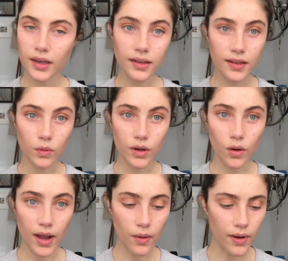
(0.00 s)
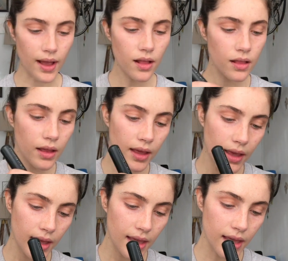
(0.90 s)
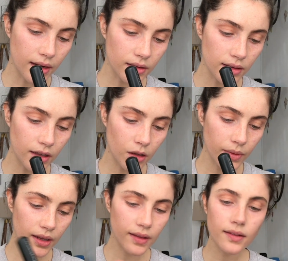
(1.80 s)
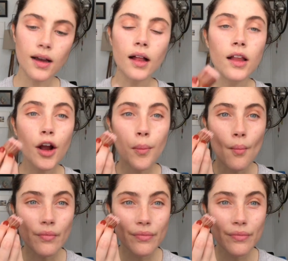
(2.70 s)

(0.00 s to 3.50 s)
but it does work quite well. And a little bit of this color.